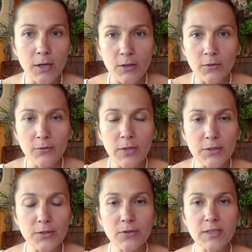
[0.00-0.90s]

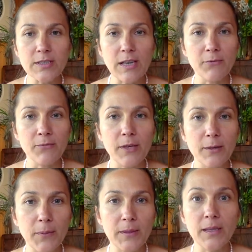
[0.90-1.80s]
reduce something,
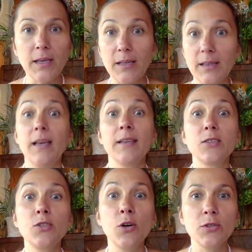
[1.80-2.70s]
but there is
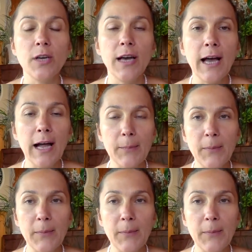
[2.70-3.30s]
not help,